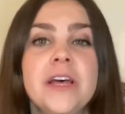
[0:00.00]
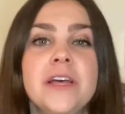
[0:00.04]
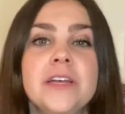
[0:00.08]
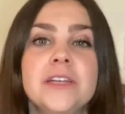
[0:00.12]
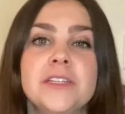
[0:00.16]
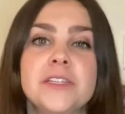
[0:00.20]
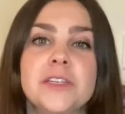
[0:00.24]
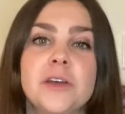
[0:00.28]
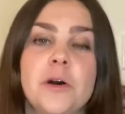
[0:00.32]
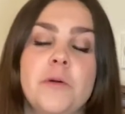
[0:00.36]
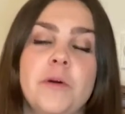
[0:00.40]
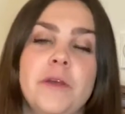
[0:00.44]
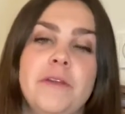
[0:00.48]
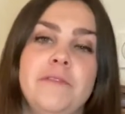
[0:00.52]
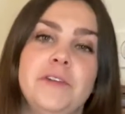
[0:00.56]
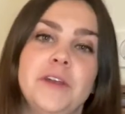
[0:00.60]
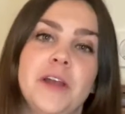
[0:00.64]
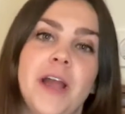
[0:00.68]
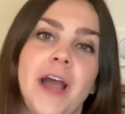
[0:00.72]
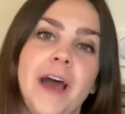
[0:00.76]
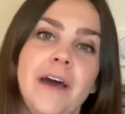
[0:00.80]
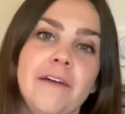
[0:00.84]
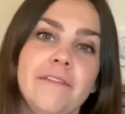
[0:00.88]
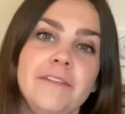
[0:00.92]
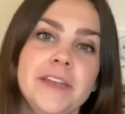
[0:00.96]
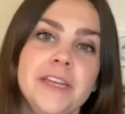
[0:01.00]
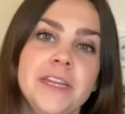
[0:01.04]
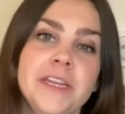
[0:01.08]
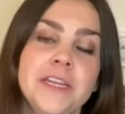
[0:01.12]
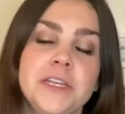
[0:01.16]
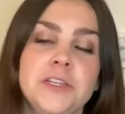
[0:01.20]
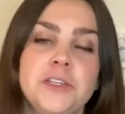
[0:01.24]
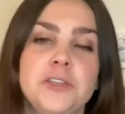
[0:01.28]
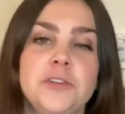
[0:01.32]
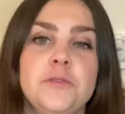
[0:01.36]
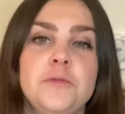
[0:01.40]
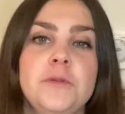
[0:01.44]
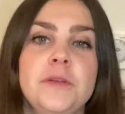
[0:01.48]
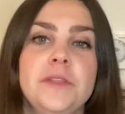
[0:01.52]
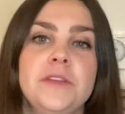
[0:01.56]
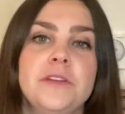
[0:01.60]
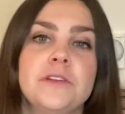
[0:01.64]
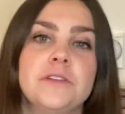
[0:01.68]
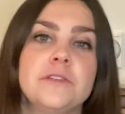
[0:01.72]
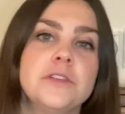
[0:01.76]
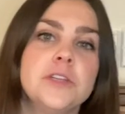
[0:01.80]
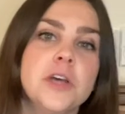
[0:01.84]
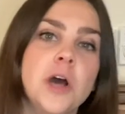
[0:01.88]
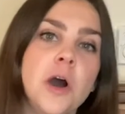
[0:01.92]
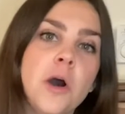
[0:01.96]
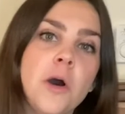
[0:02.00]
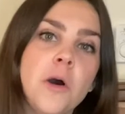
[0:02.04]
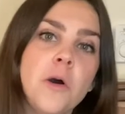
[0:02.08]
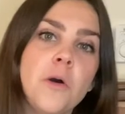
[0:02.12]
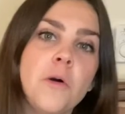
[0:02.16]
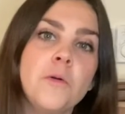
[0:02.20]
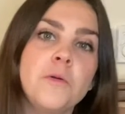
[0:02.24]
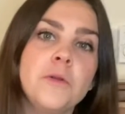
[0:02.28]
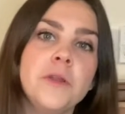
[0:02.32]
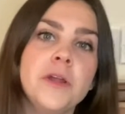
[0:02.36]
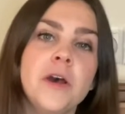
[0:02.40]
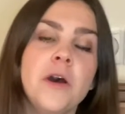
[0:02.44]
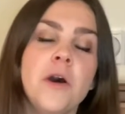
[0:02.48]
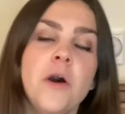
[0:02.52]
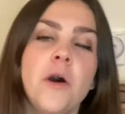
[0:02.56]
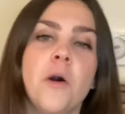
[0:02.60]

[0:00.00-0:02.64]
So if you're having an issue with your tone,